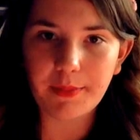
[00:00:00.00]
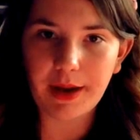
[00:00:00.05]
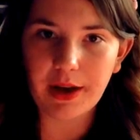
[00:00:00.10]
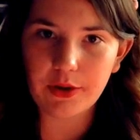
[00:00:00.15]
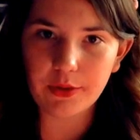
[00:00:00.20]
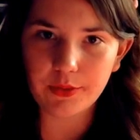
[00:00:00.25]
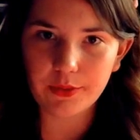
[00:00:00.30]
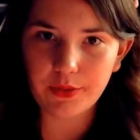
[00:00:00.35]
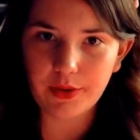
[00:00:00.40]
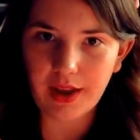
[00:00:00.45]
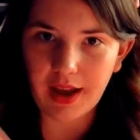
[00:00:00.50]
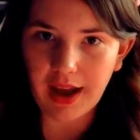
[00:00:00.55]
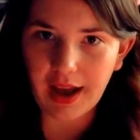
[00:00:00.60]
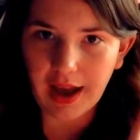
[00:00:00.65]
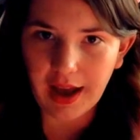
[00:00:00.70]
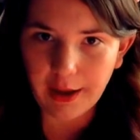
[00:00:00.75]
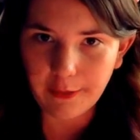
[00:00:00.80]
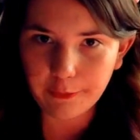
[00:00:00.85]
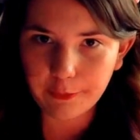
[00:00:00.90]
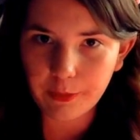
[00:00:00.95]
about
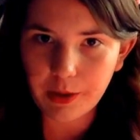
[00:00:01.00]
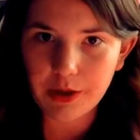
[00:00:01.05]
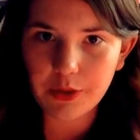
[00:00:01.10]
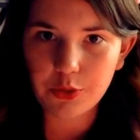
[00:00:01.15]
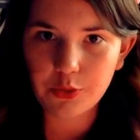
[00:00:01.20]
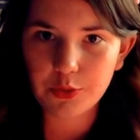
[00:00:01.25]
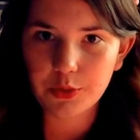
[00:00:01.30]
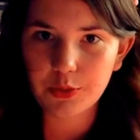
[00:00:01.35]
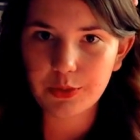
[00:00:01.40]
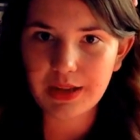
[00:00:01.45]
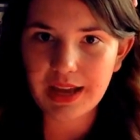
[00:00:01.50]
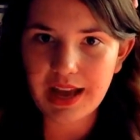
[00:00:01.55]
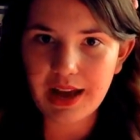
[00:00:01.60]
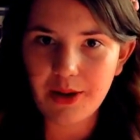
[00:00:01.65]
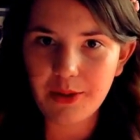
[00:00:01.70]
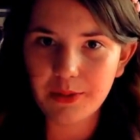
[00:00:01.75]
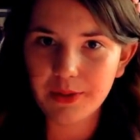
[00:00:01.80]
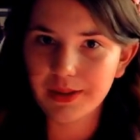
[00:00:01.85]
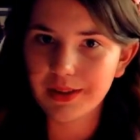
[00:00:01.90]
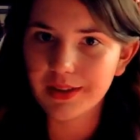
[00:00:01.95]
halfway through
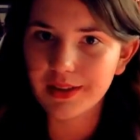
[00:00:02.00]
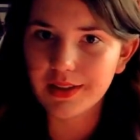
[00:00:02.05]
now.